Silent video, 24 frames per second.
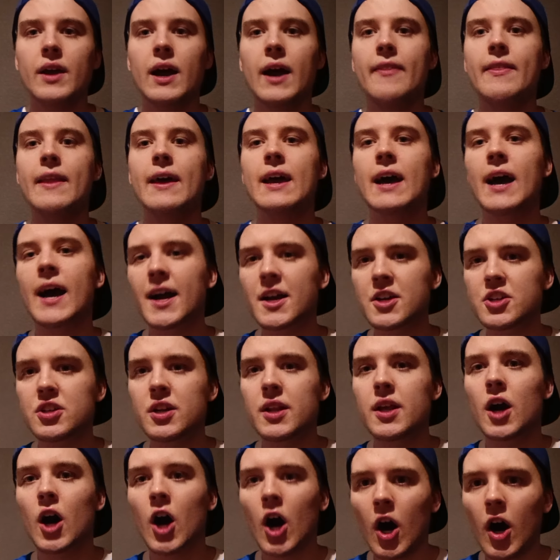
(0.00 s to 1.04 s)
And they
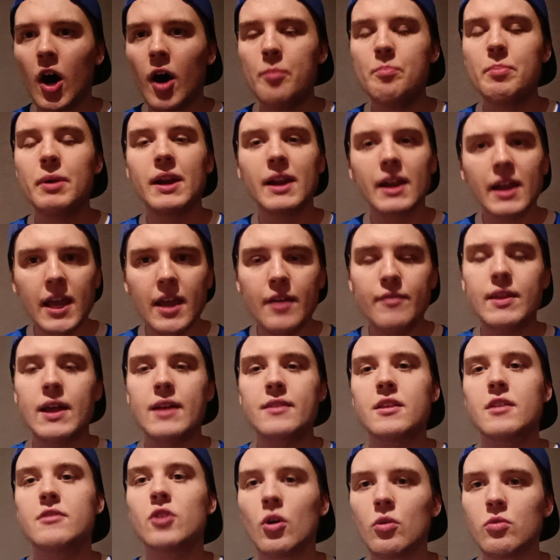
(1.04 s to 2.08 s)
actually are, I believe, they're
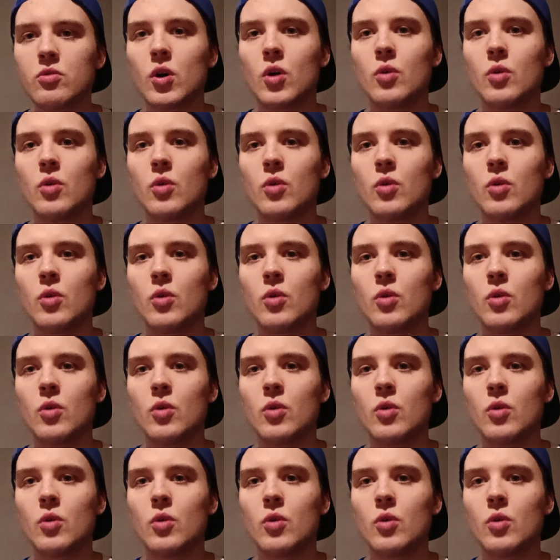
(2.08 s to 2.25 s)
the top